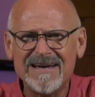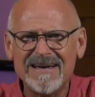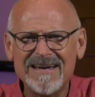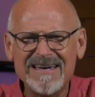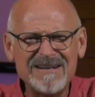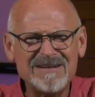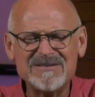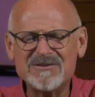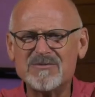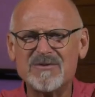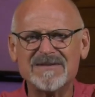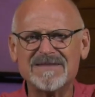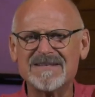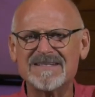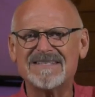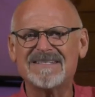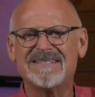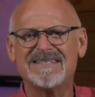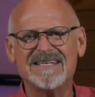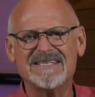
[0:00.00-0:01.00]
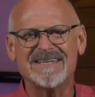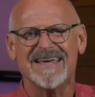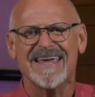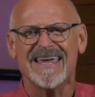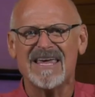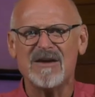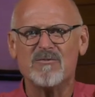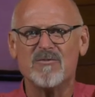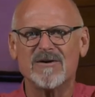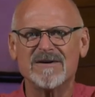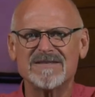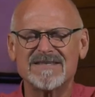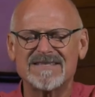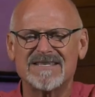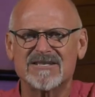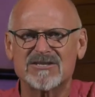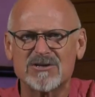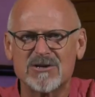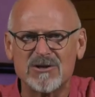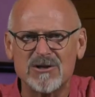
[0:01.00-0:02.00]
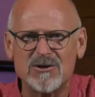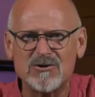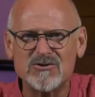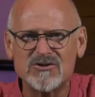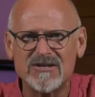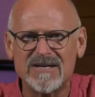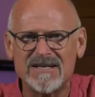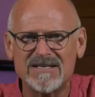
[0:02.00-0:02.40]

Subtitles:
He doesn't want this he wants this close,